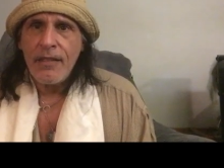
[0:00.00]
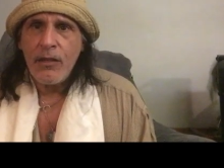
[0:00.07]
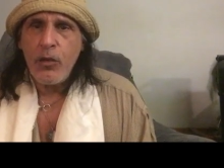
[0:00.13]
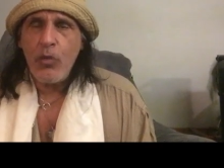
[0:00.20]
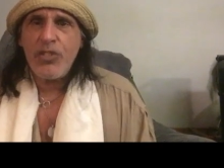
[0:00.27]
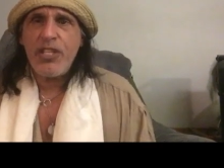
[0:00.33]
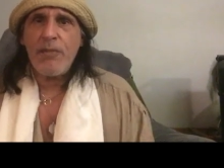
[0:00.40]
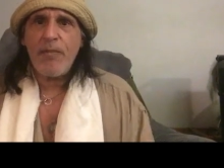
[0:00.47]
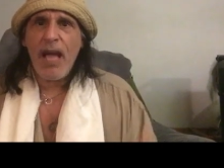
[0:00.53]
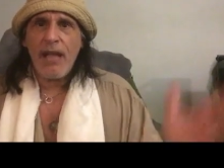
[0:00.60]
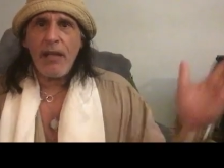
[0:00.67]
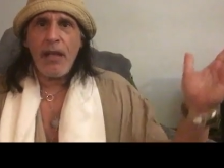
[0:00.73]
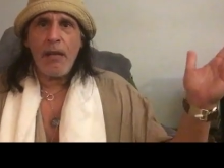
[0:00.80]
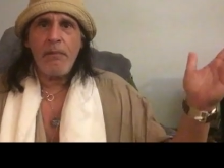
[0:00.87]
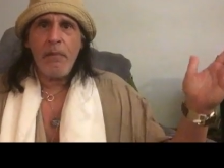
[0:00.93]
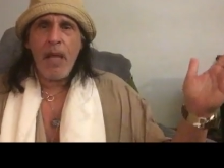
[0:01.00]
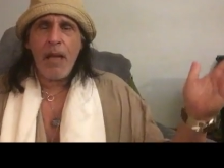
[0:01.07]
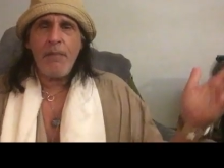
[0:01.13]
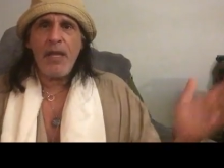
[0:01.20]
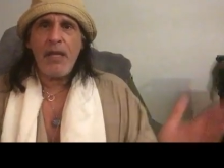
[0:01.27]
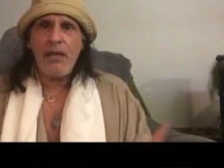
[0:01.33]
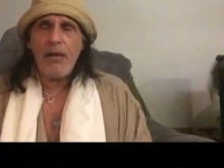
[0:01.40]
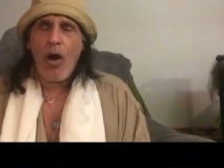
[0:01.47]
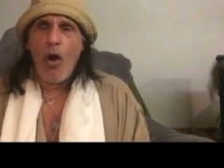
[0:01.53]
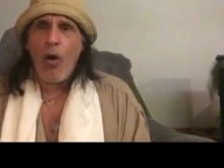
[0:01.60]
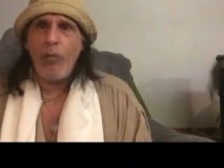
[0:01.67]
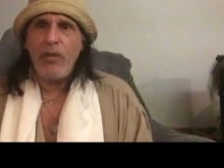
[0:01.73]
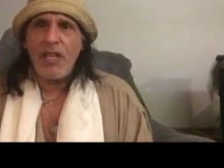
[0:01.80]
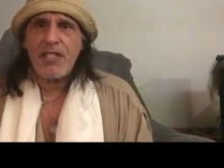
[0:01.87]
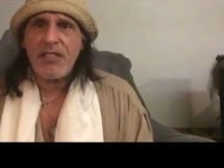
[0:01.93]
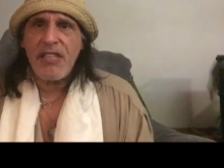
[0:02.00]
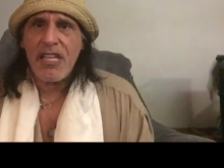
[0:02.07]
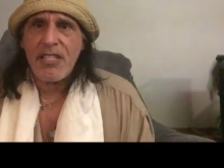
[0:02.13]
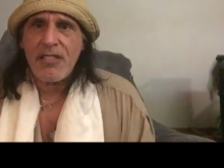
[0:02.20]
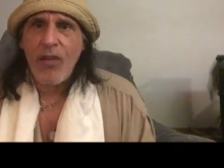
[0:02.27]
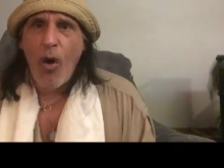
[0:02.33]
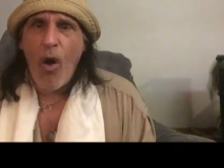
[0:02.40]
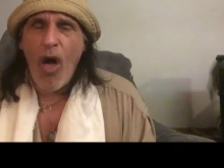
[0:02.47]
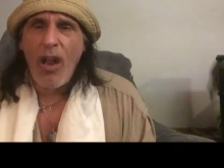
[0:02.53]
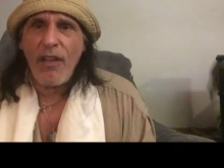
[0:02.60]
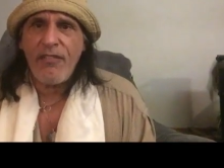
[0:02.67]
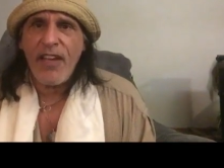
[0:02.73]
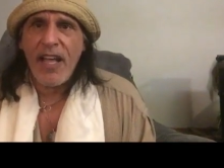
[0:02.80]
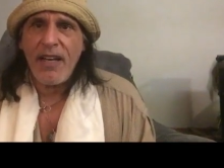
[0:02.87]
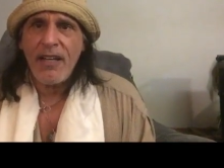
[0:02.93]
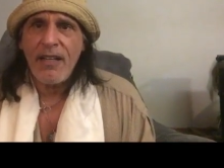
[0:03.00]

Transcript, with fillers: Losing my, I mean, homelessness, all of it.